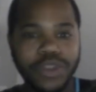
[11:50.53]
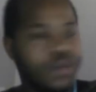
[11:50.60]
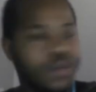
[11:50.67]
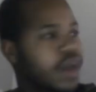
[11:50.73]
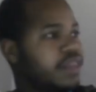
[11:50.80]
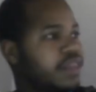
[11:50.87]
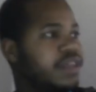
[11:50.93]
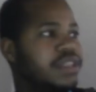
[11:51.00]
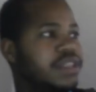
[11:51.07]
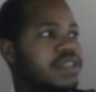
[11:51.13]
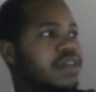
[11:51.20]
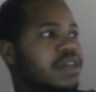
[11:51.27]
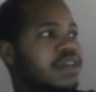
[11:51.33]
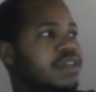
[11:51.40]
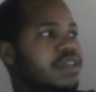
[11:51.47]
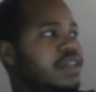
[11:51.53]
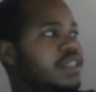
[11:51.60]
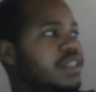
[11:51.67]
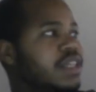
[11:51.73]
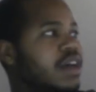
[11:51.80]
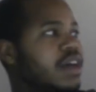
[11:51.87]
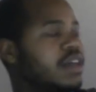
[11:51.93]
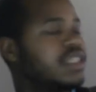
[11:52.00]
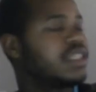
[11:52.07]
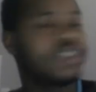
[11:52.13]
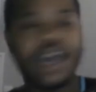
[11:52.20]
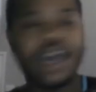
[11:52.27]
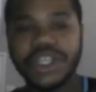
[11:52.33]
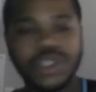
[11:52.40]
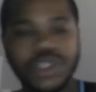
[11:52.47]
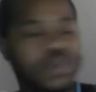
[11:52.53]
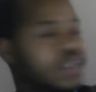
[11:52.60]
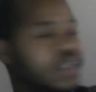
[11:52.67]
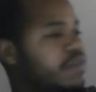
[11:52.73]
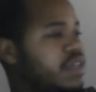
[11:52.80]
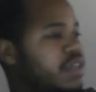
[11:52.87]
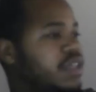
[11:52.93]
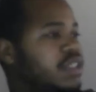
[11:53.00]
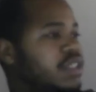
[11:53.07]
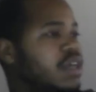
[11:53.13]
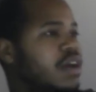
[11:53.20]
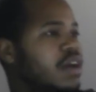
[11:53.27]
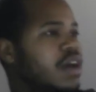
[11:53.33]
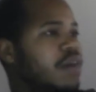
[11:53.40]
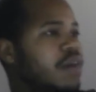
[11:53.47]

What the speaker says: You got these statues of these